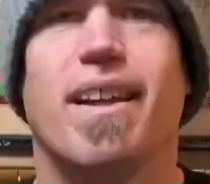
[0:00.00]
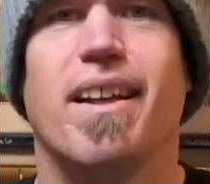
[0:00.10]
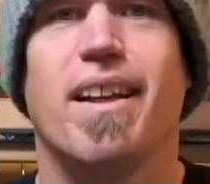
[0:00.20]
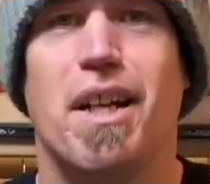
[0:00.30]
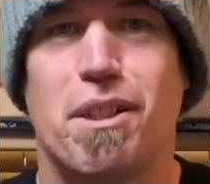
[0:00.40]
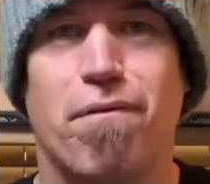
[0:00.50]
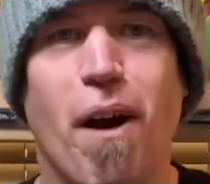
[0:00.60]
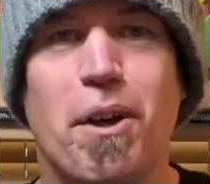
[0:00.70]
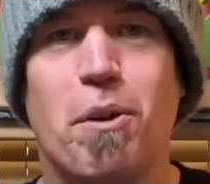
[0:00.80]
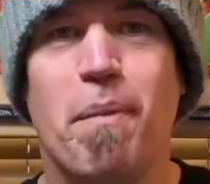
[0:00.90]
As a
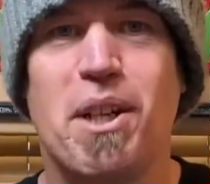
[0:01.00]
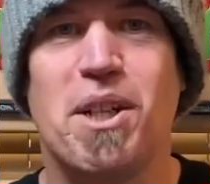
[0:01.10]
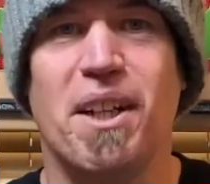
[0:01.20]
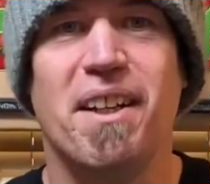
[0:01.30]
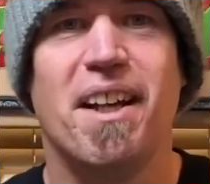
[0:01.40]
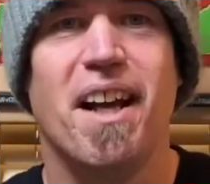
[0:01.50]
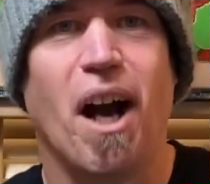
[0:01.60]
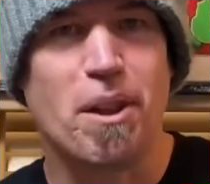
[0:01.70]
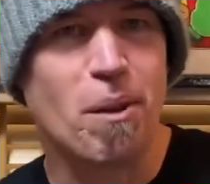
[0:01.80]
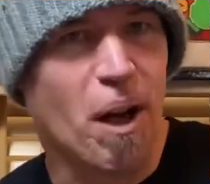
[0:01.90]
final mission, I thought I'd